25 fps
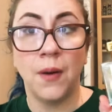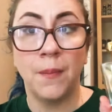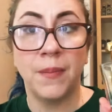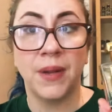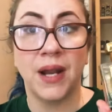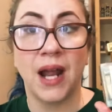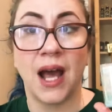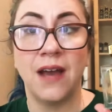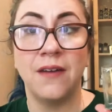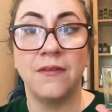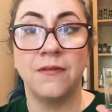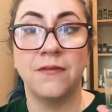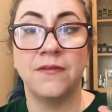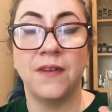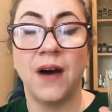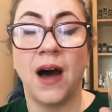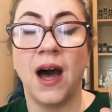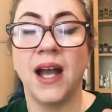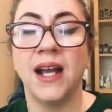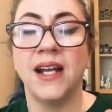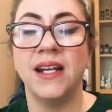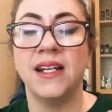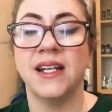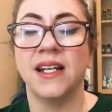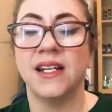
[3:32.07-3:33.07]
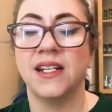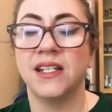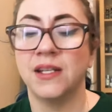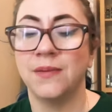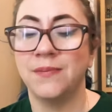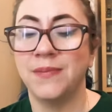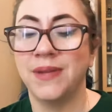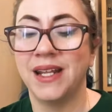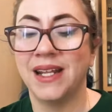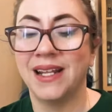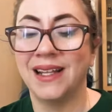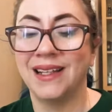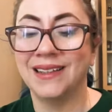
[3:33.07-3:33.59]
but I find it to
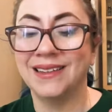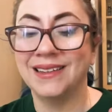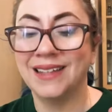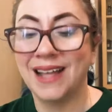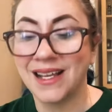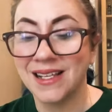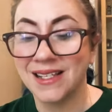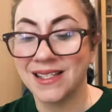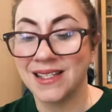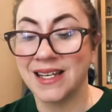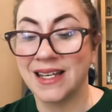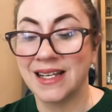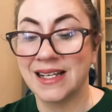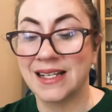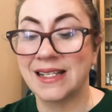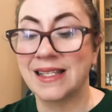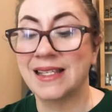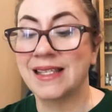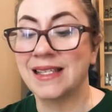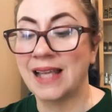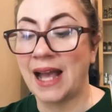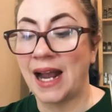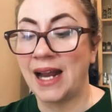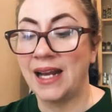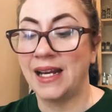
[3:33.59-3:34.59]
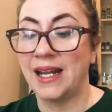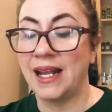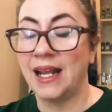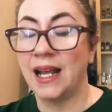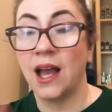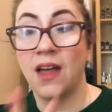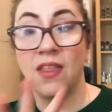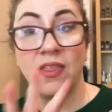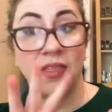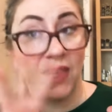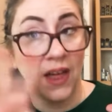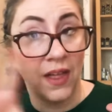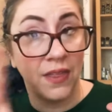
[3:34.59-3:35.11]
be less exciting
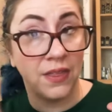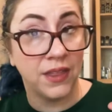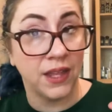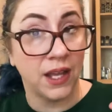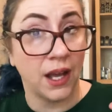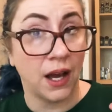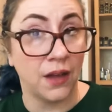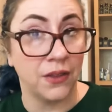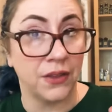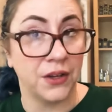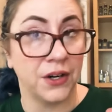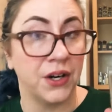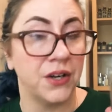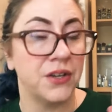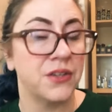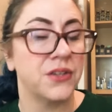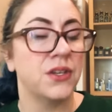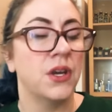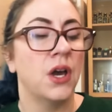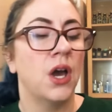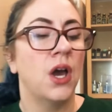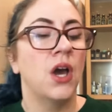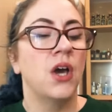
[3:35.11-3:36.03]
than the others.